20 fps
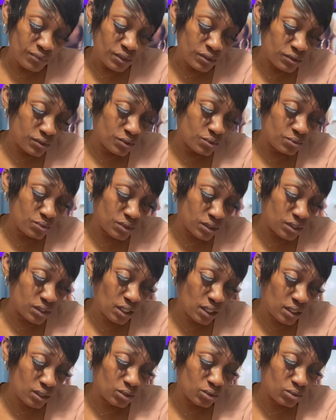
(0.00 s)
Someone that
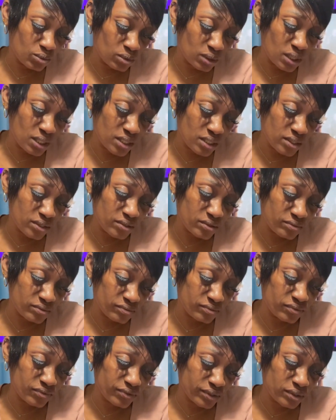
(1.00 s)
had no love
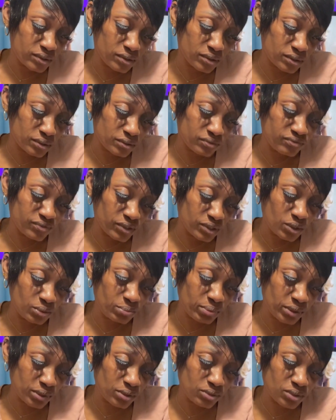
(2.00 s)
for this for your
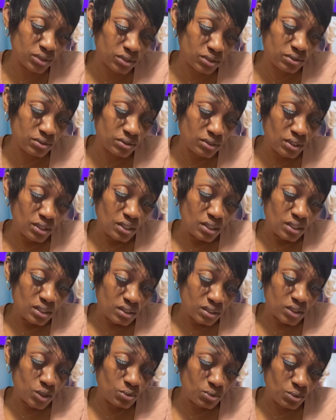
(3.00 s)
person.
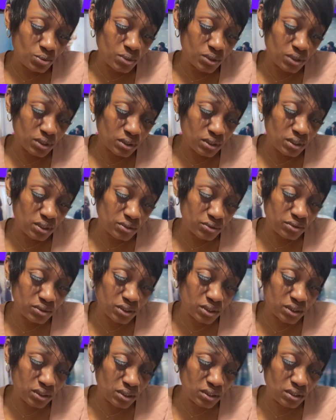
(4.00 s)
Someone with the letter
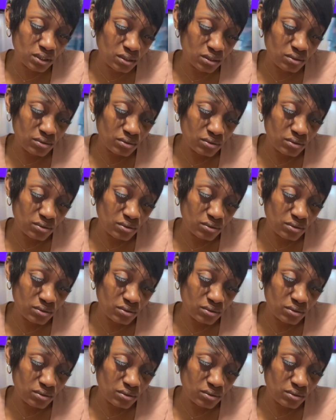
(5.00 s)
T.